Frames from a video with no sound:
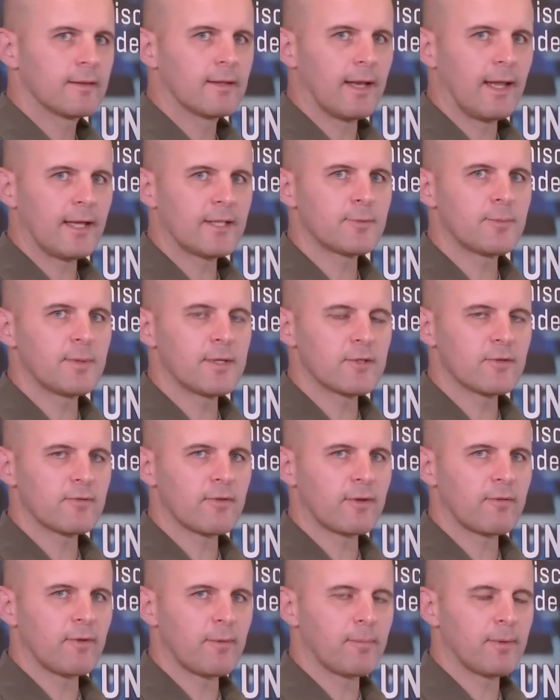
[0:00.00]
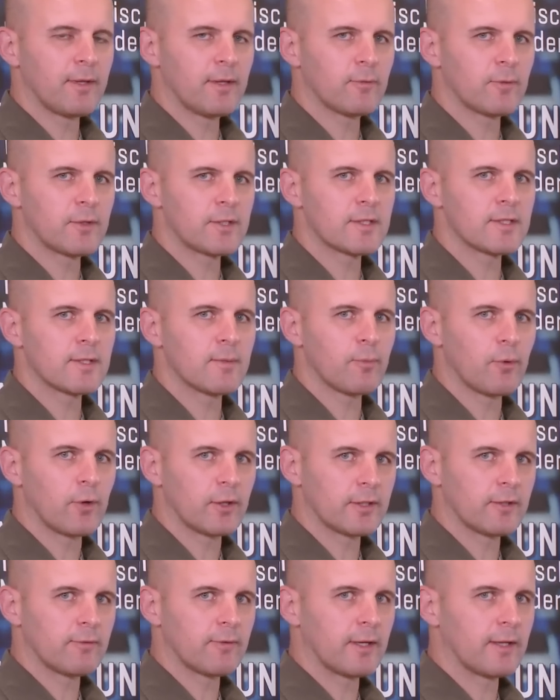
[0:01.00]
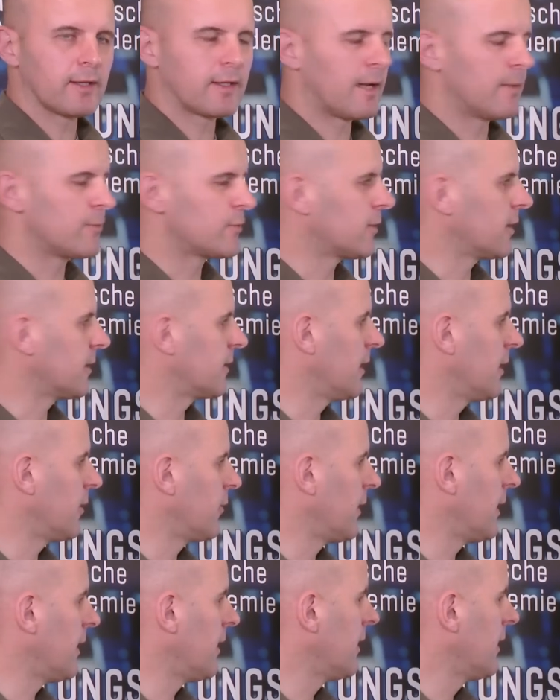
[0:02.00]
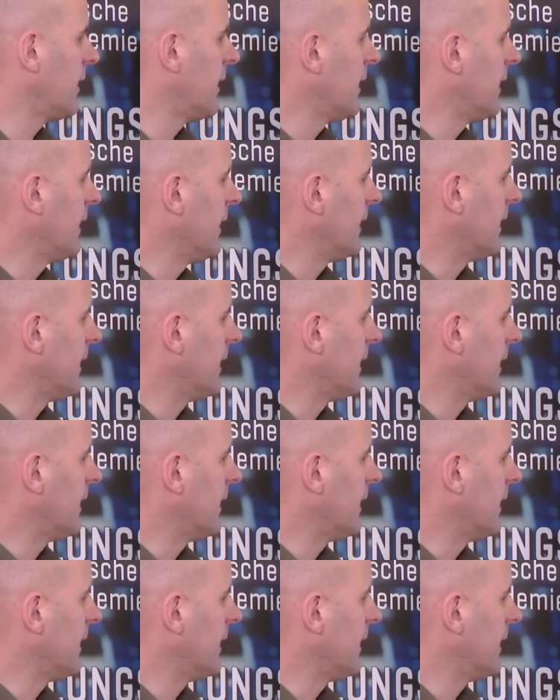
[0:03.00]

The next piece of equipment which is important when it comes to artillery